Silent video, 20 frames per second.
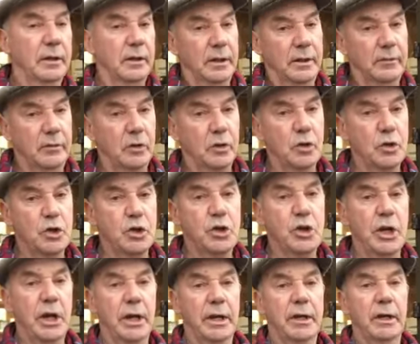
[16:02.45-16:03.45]
Give it a good
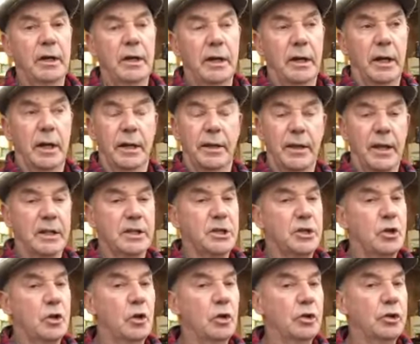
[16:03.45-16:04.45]
shake, and that's
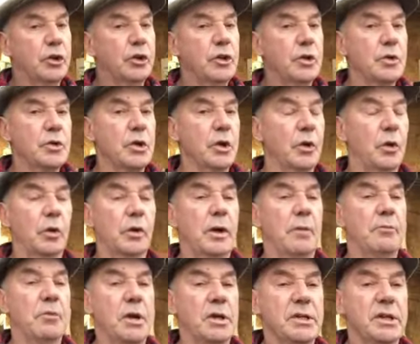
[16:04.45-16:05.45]
good to use on all your
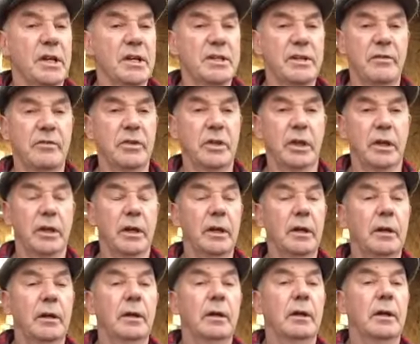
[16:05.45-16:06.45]
brassicas, everything.
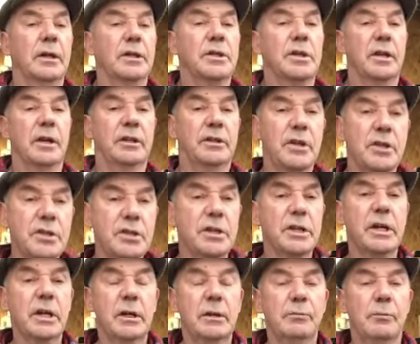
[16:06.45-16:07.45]
It doesn't
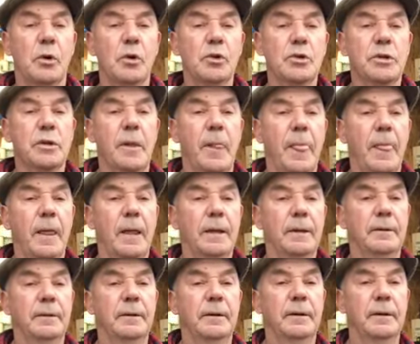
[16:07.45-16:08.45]
kill the bugs.
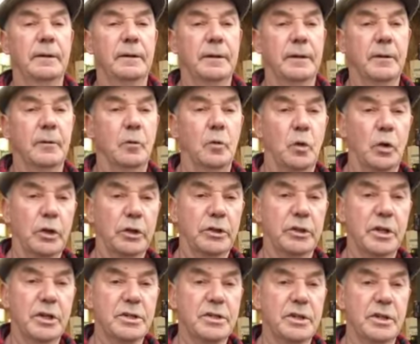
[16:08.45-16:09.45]
What it
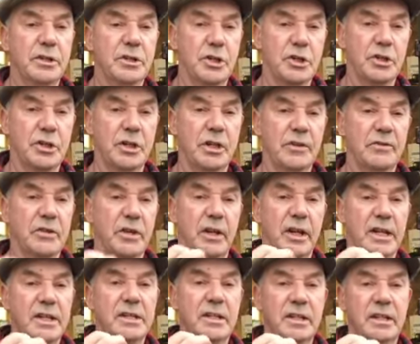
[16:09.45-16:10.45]
does, it just leaves a
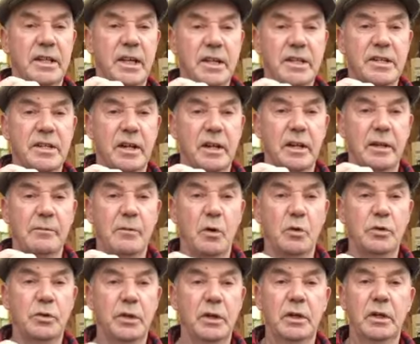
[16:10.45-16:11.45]
nasty taste in the
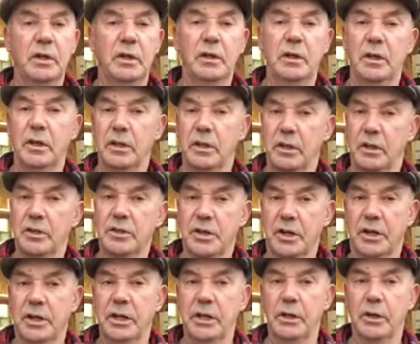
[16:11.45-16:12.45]
mouth, and the nuts are
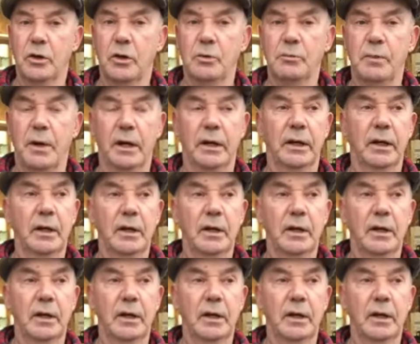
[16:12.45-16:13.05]
keen to come back.